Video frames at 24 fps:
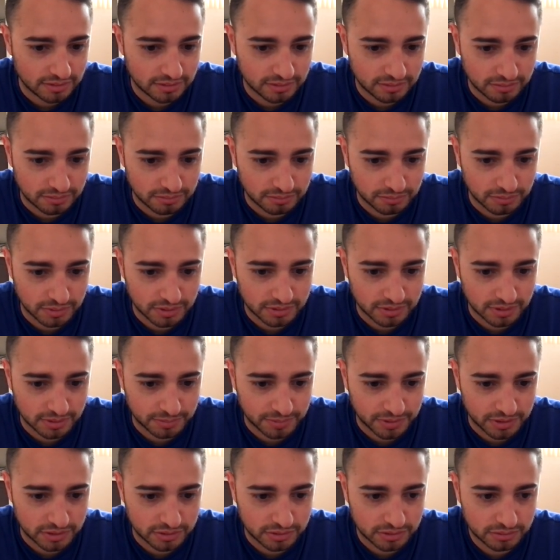what I'm
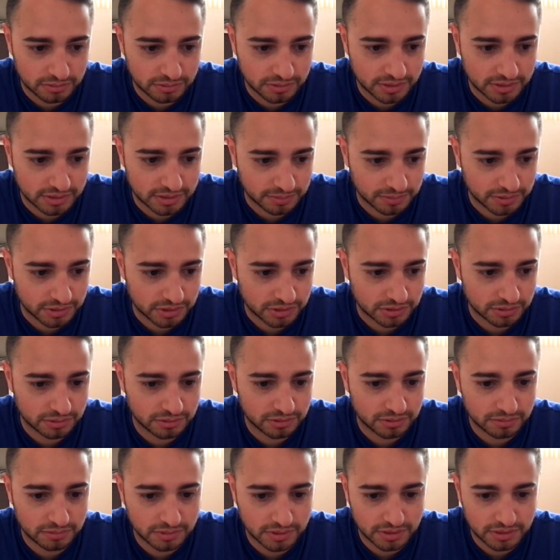going to do is I'm going to show
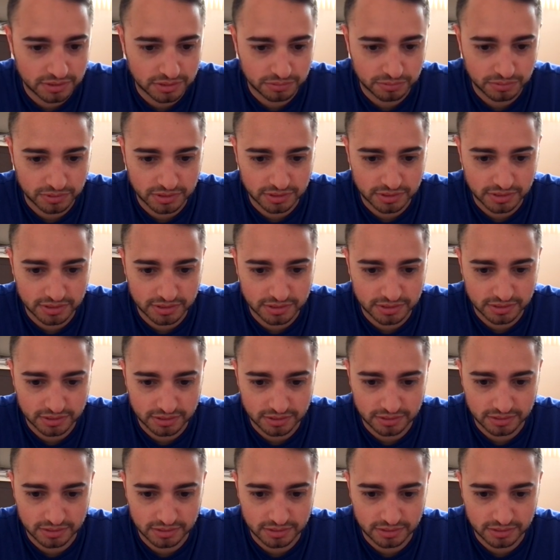you each one of these